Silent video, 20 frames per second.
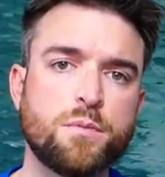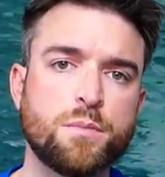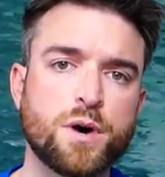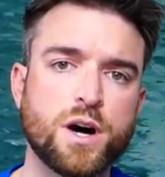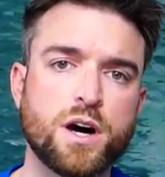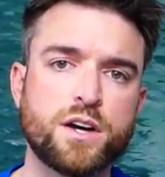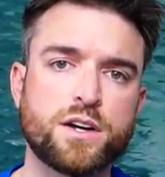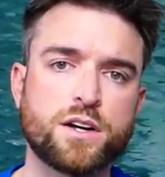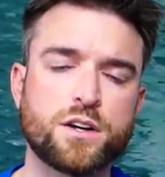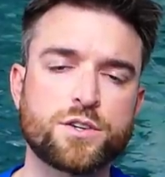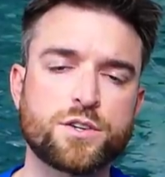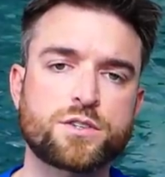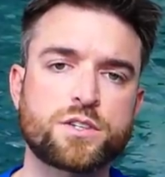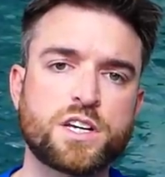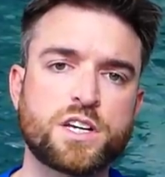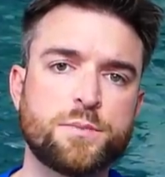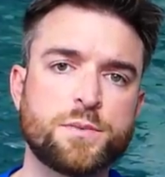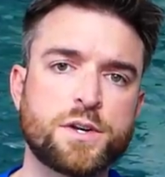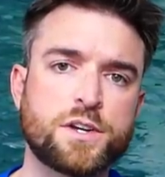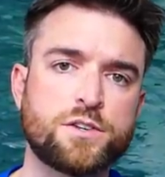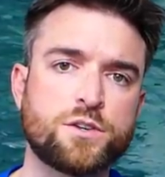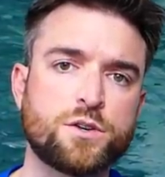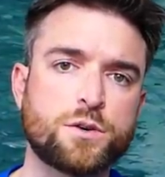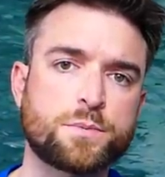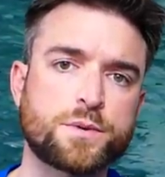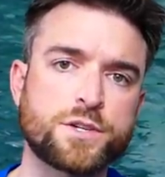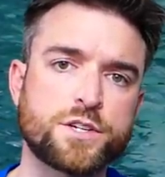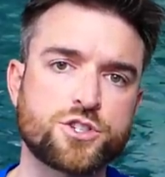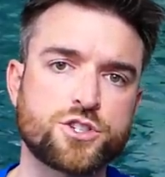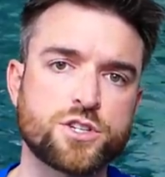But it also gave me a new
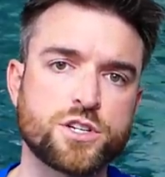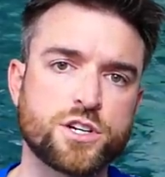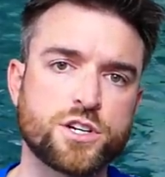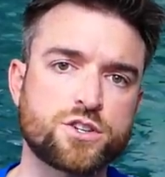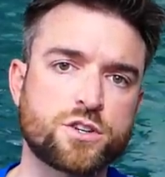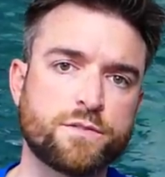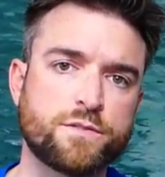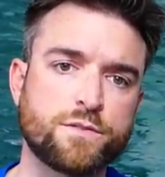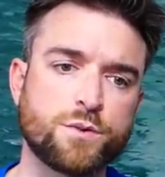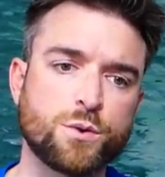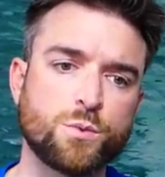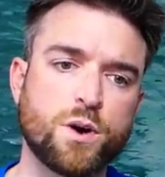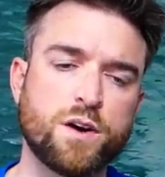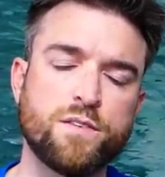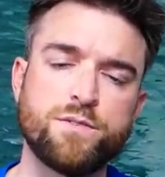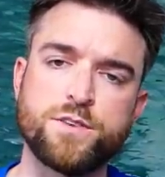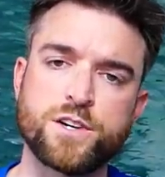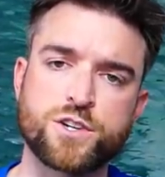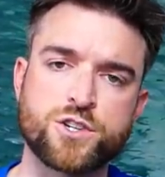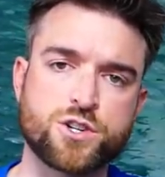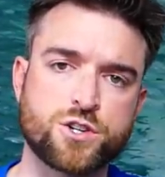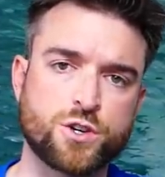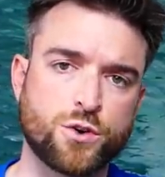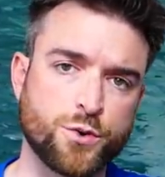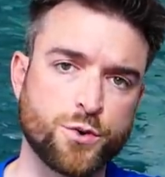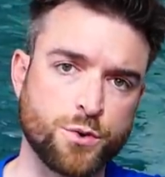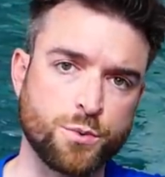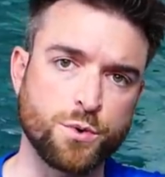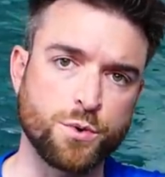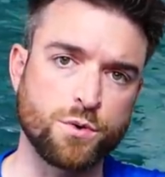appreciation for what fish
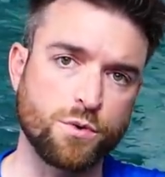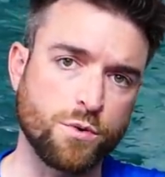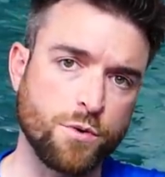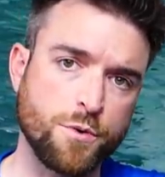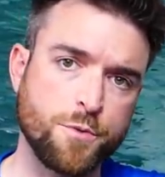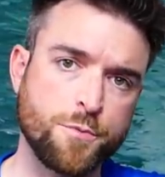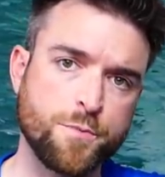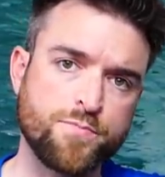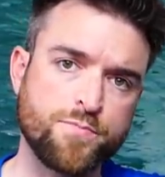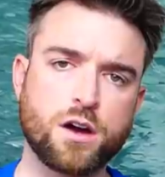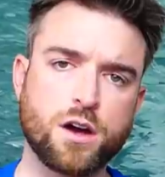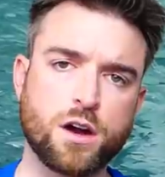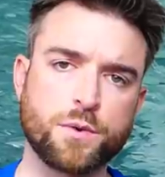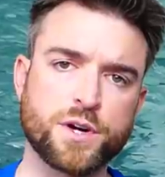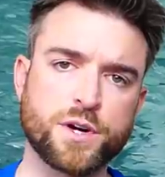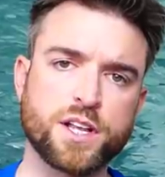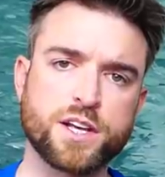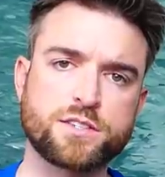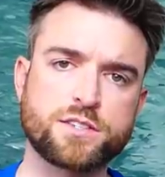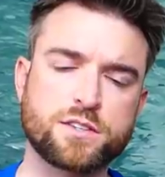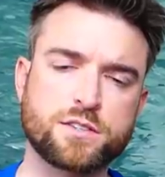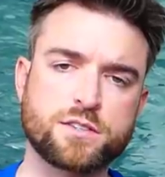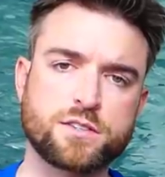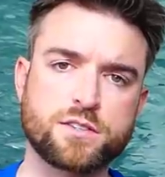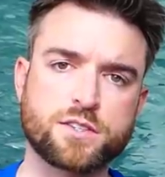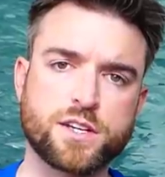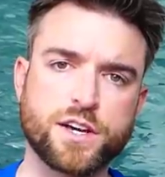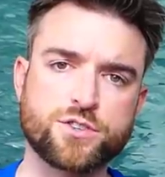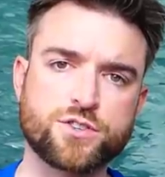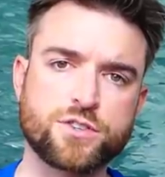go through. I realize this
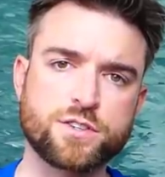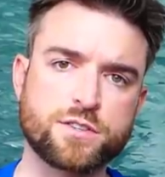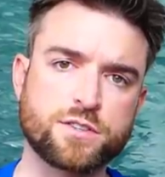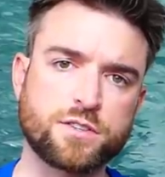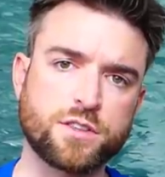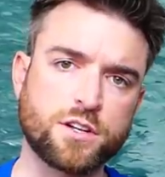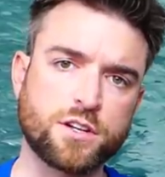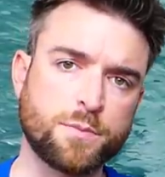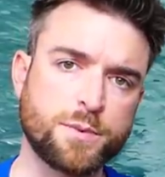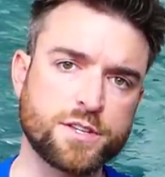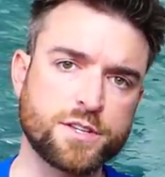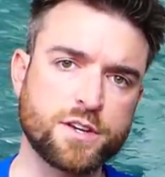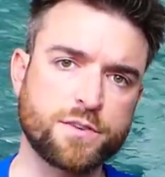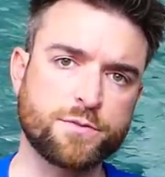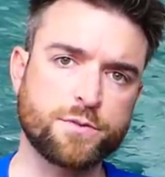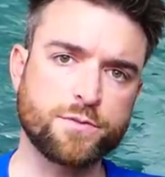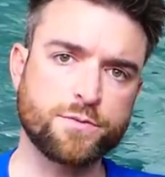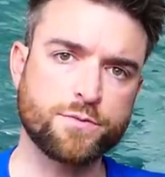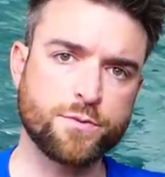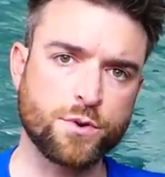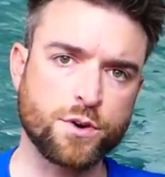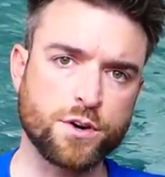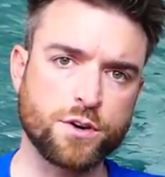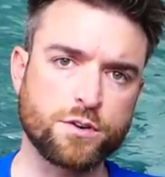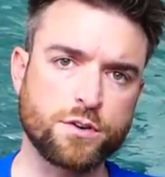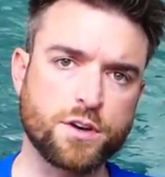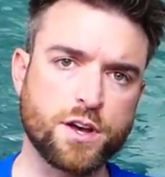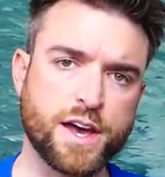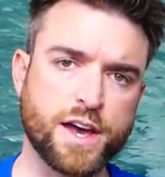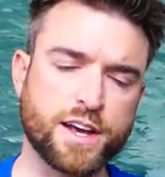discussion is a little bit different
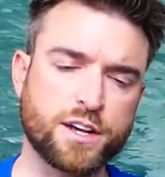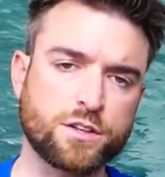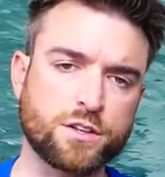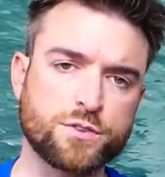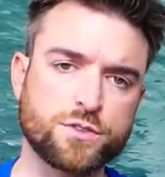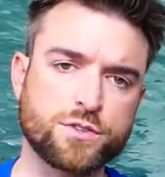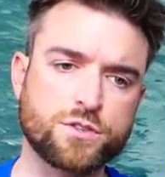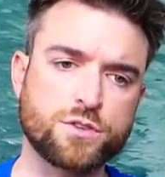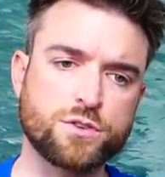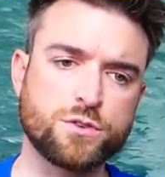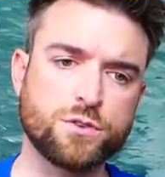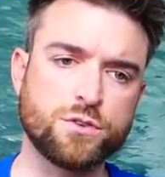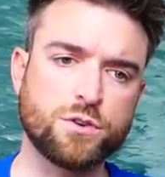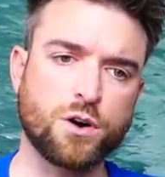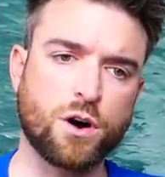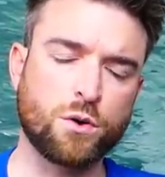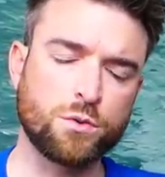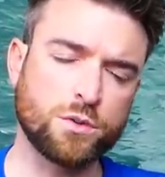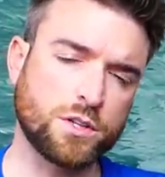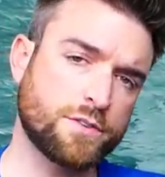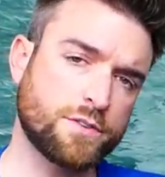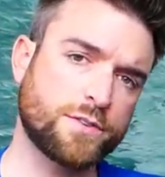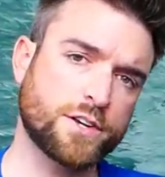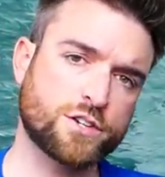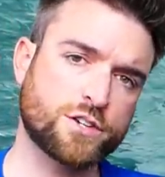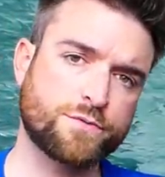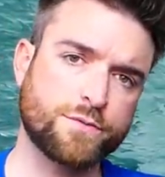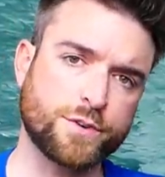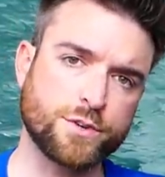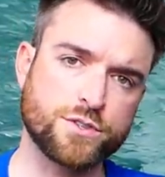for anglers who only
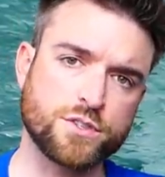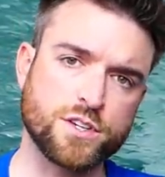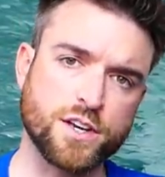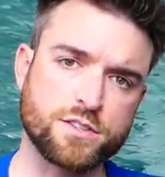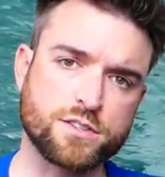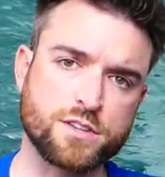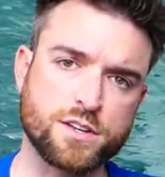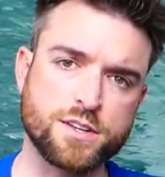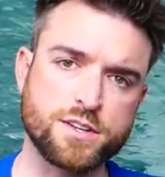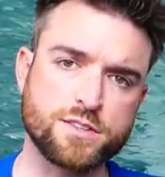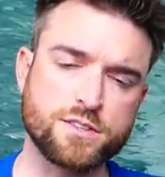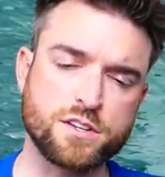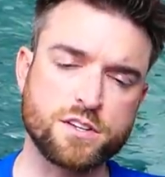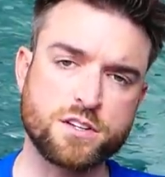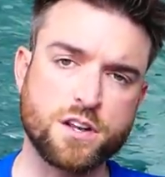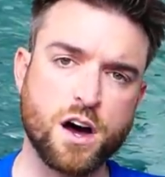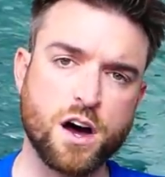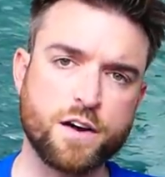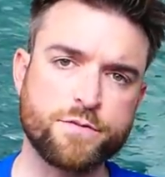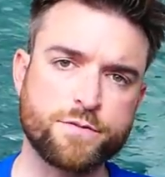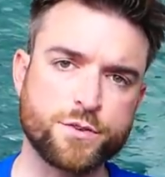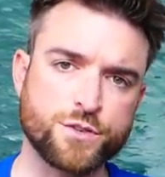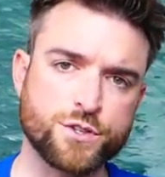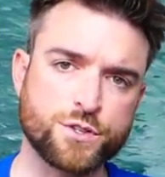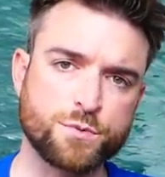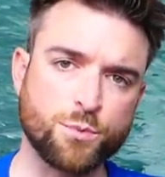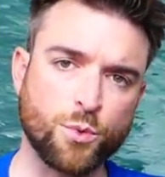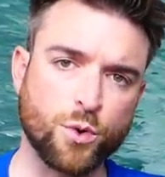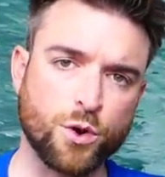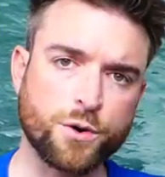fish for sustenance and not for
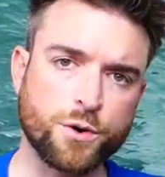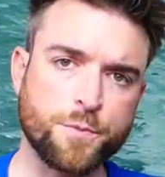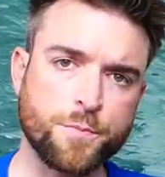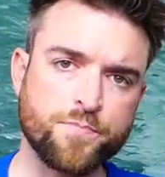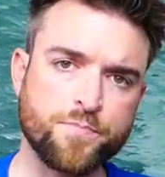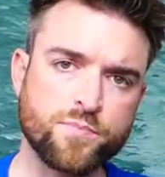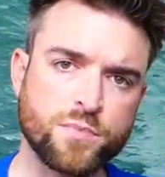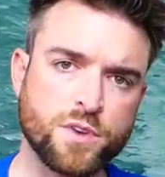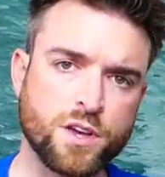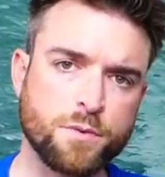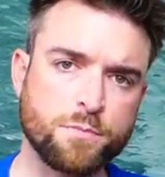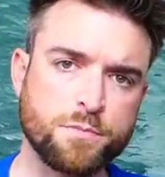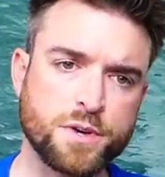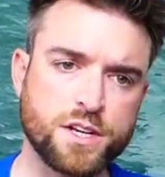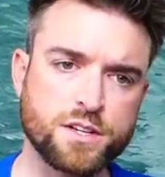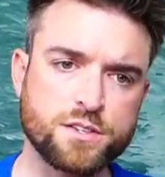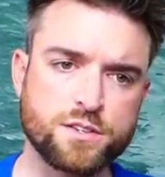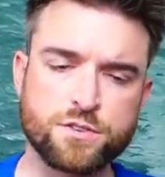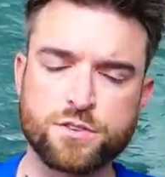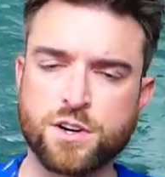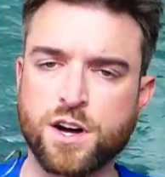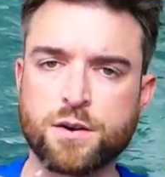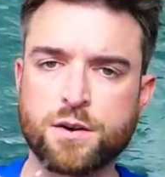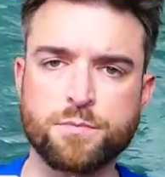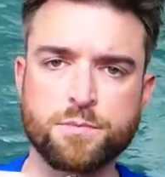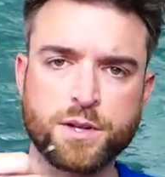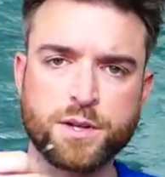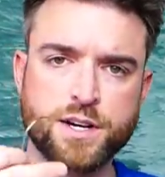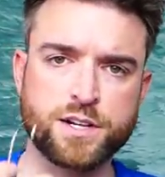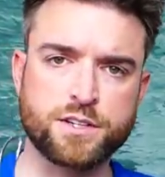sport, because they're
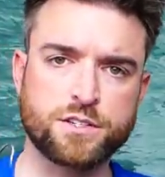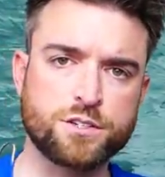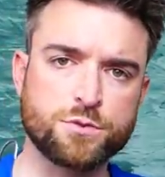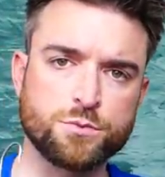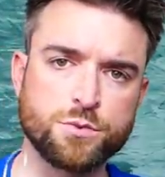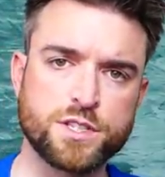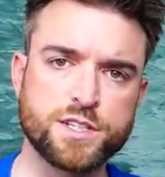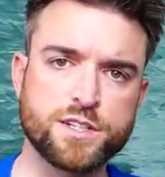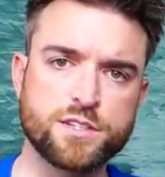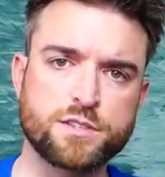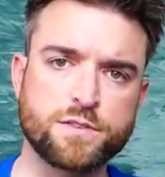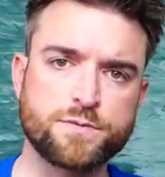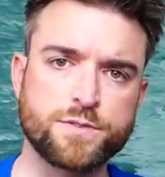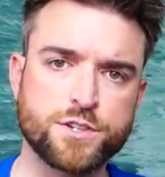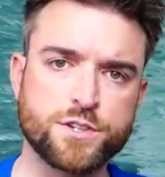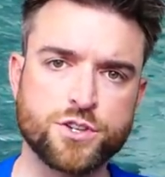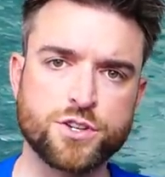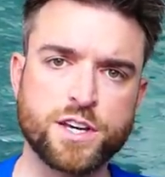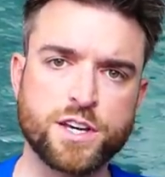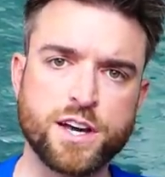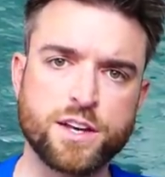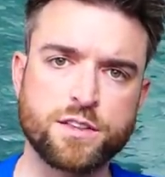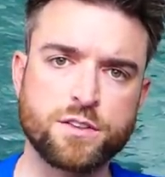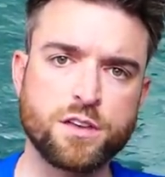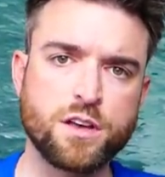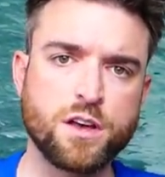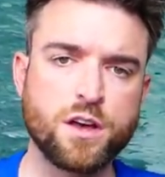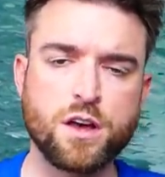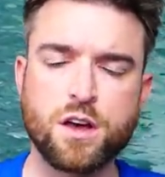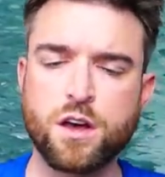not planning to release a fish
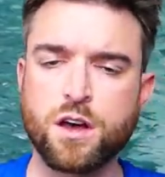again.